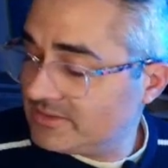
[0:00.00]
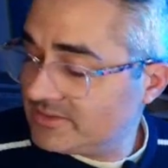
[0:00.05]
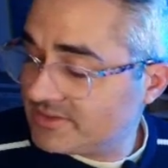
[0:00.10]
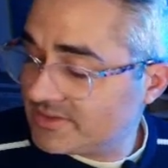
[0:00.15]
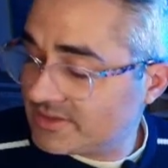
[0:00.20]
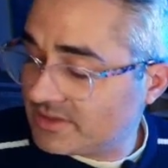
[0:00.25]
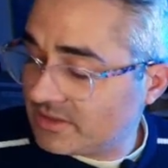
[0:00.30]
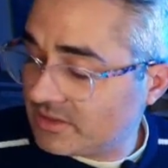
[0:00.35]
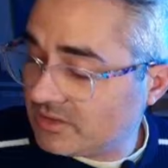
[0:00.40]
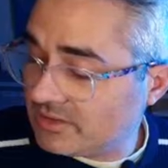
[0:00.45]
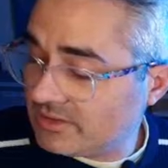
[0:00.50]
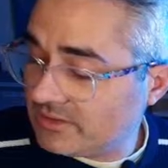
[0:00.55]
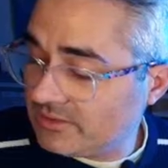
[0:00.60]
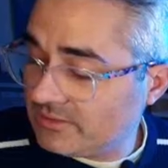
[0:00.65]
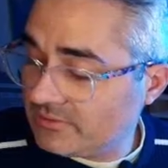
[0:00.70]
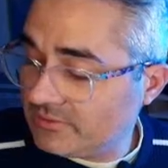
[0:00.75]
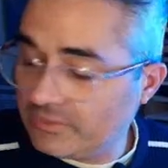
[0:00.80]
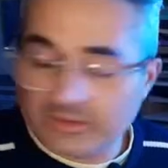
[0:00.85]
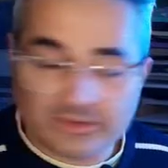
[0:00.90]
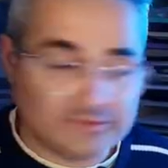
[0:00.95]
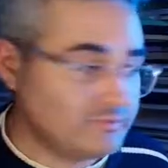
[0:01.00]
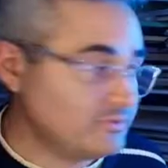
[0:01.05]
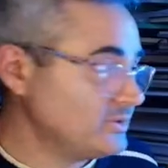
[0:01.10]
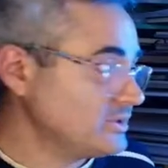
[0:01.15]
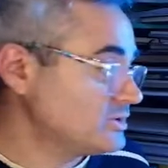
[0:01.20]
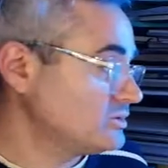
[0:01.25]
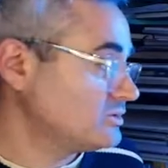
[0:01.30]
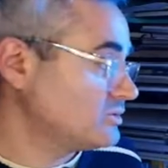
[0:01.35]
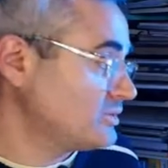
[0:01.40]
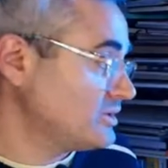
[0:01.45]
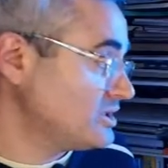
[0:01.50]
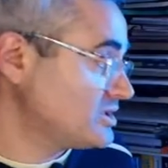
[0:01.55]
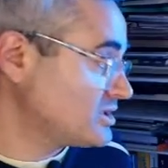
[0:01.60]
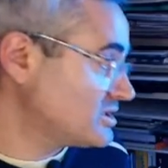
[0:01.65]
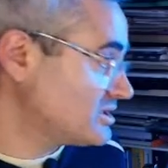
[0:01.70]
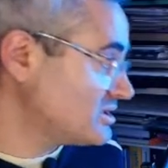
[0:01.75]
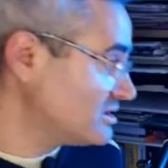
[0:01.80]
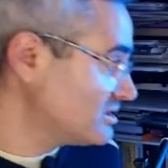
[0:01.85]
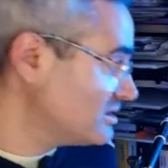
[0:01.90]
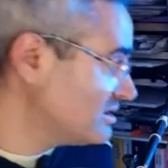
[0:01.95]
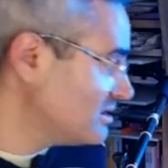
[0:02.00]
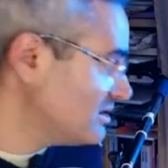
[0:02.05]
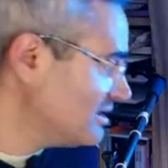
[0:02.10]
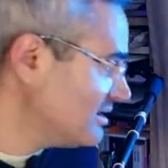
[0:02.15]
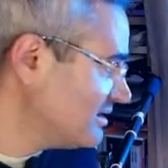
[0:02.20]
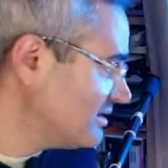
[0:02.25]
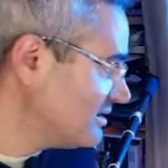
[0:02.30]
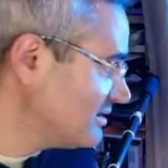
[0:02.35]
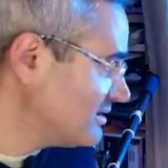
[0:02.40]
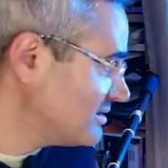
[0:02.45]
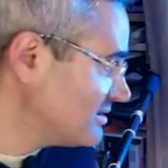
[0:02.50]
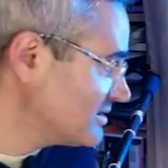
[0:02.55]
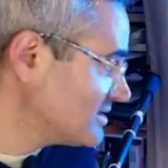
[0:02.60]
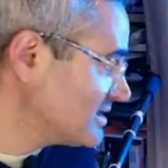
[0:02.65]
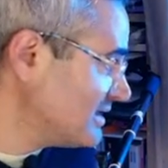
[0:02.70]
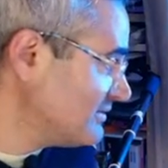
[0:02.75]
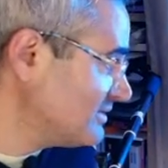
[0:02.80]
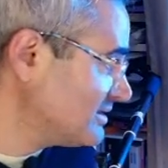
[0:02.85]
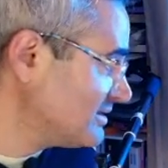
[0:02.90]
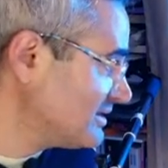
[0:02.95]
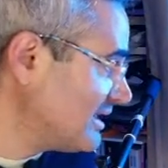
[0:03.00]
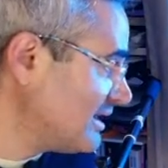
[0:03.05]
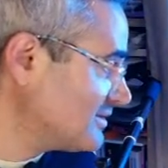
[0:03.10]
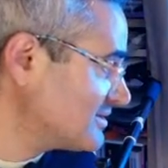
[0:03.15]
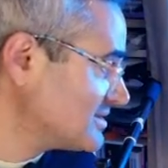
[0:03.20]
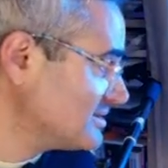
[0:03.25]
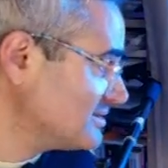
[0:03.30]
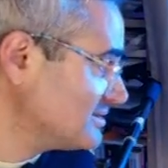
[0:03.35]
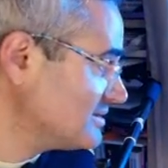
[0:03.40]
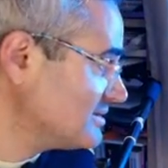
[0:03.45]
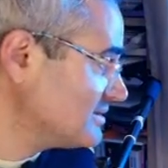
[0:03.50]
So if we could reach 7,000